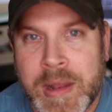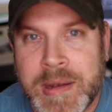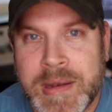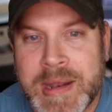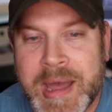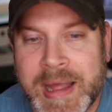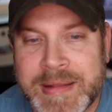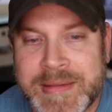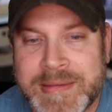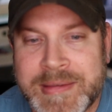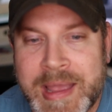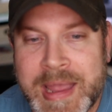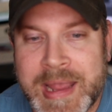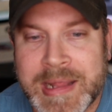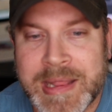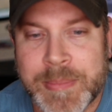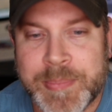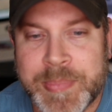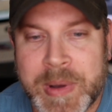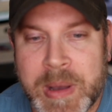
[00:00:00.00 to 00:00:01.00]
not
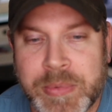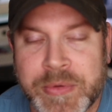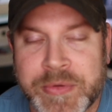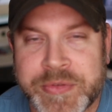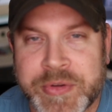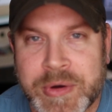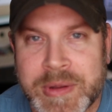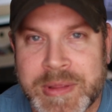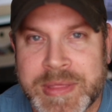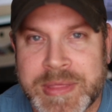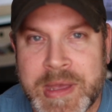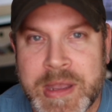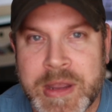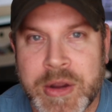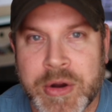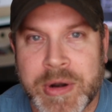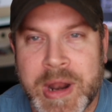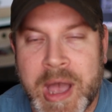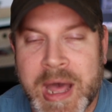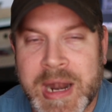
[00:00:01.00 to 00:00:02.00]
saying the bubbles are a thing
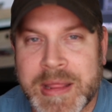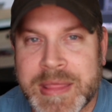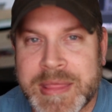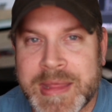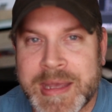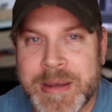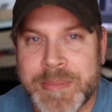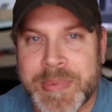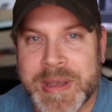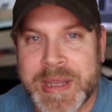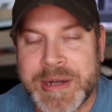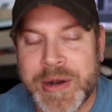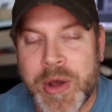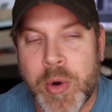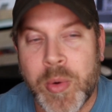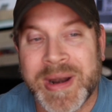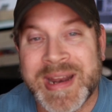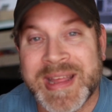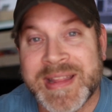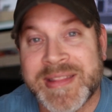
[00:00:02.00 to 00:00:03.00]
or not a thing, but you
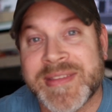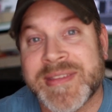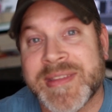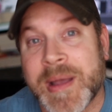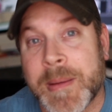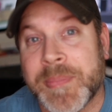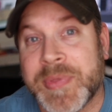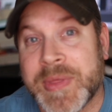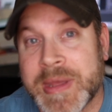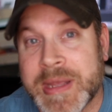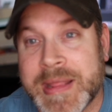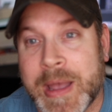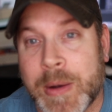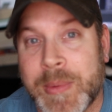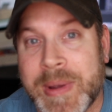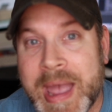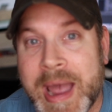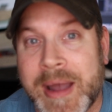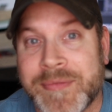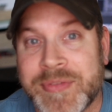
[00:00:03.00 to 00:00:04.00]
know what? It's something that
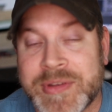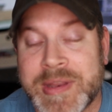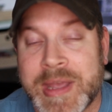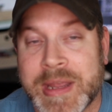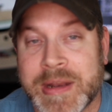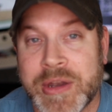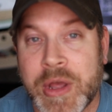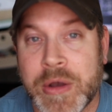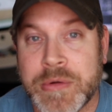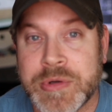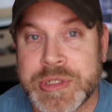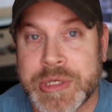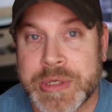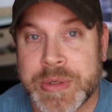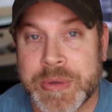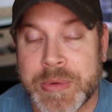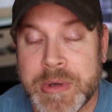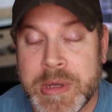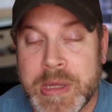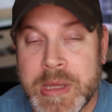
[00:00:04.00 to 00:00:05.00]
we have to take note
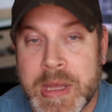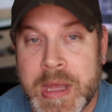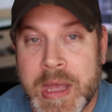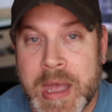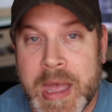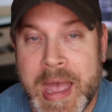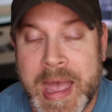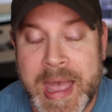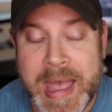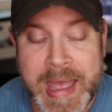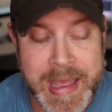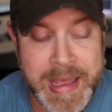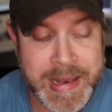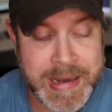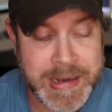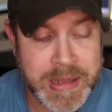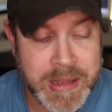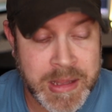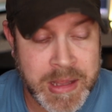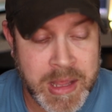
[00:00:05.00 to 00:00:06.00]
to.
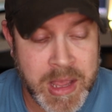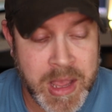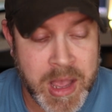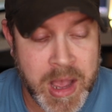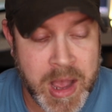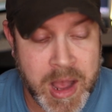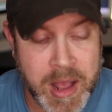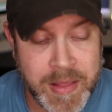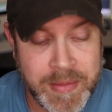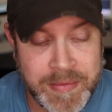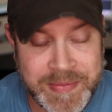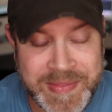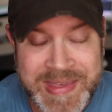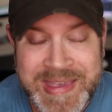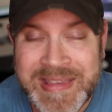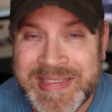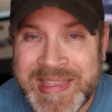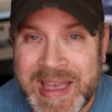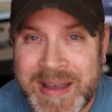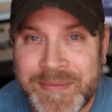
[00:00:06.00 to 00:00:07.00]
And
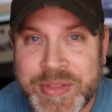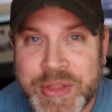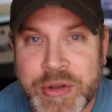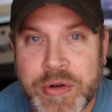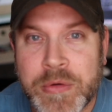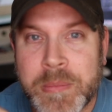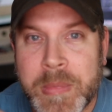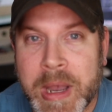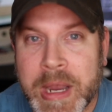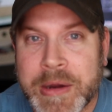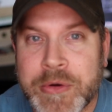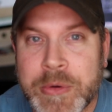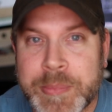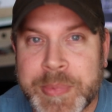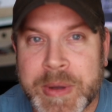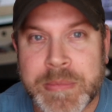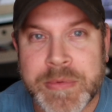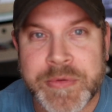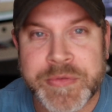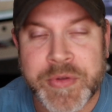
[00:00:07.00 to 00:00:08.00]
these have little micro
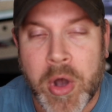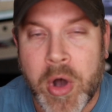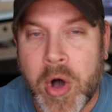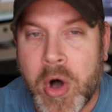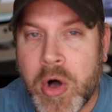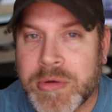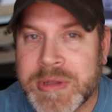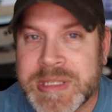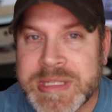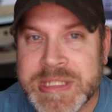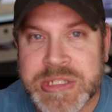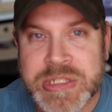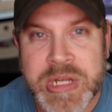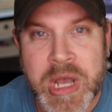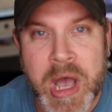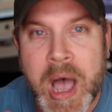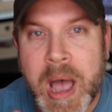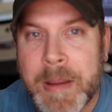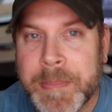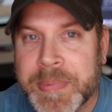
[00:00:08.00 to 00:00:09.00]
bubbles all in the
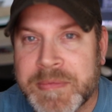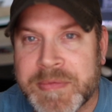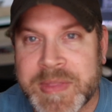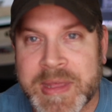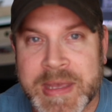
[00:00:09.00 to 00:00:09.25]
top of